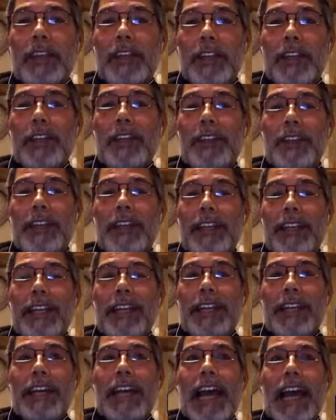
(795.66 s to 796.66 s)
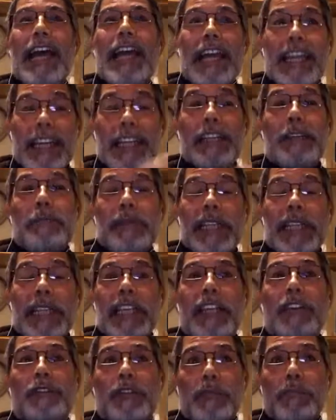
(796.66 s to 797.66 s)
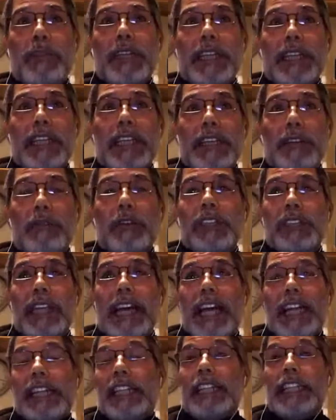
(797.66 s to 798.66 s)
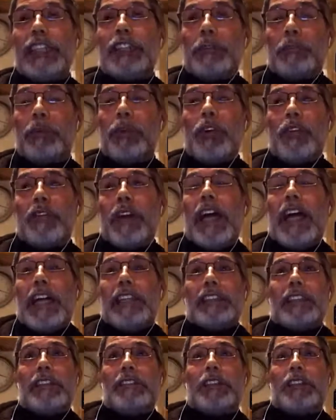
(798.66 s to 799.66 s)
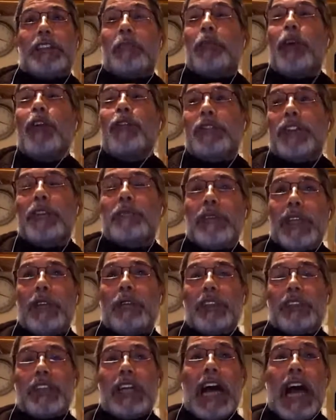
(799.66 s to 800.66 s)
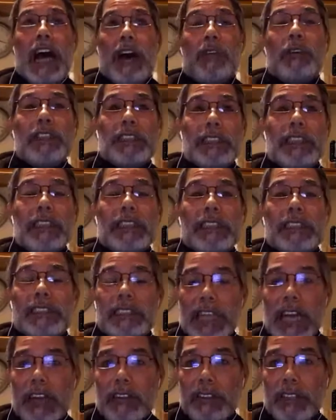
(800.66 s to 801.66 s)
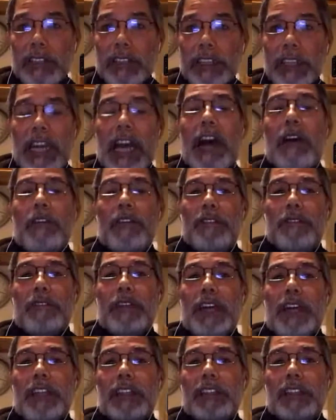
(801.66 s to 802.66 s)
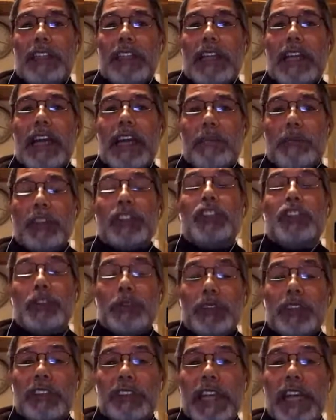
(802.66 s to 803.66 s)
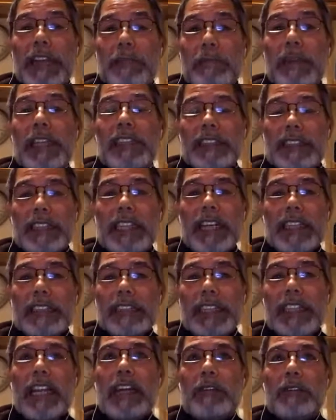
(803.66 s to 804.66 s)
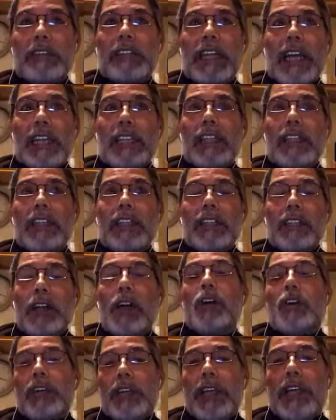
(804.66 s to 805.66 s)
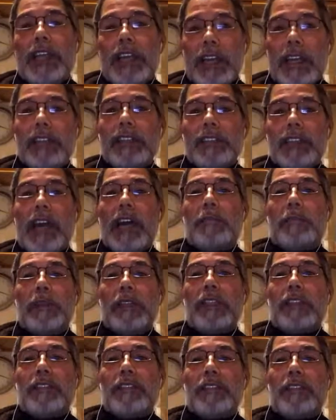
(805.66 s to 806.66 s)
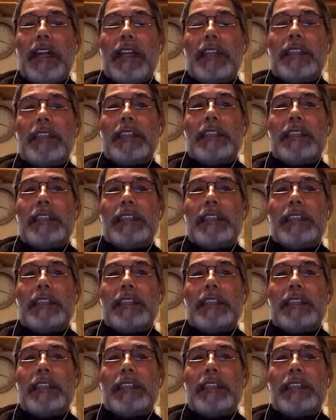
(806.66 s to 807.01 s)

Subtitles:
You know, and in the beginning, for me, it was, I didn't need the proof. The proof to me was how it sounded, how it felt, and what she was saying made sense. And I was like, oh yeah, I believe that.